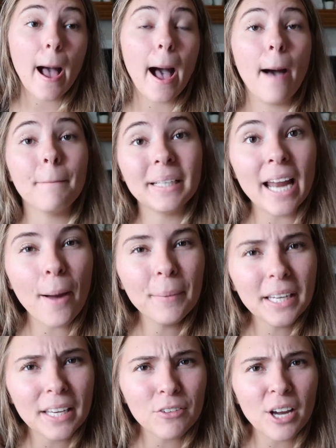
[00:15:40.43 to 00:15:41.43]
But now I'm
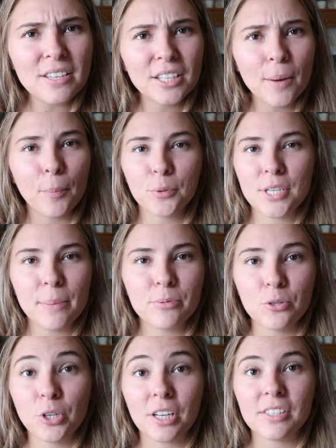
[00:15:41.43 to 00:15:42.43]
gonna give you guys a couple tips
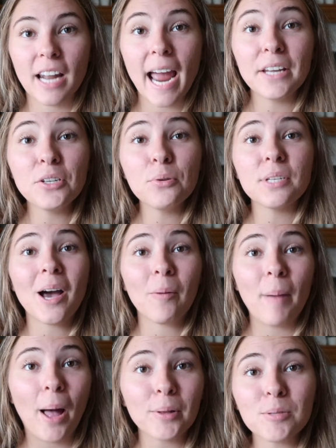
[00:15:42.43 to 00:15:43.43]
and tricks that I do to help
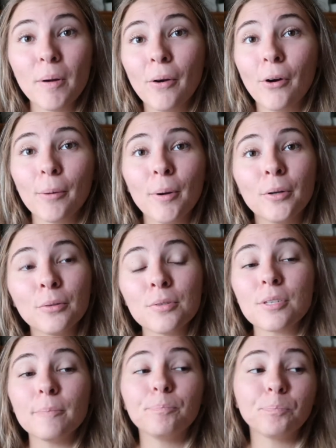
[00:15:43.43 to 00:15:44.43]
balance my
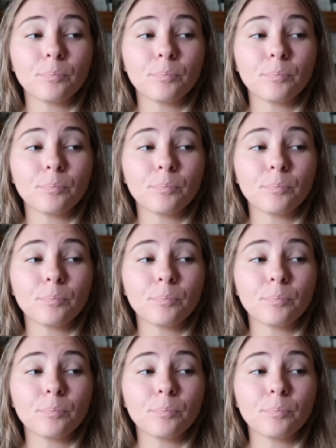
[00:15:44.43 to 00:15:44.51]
hormones.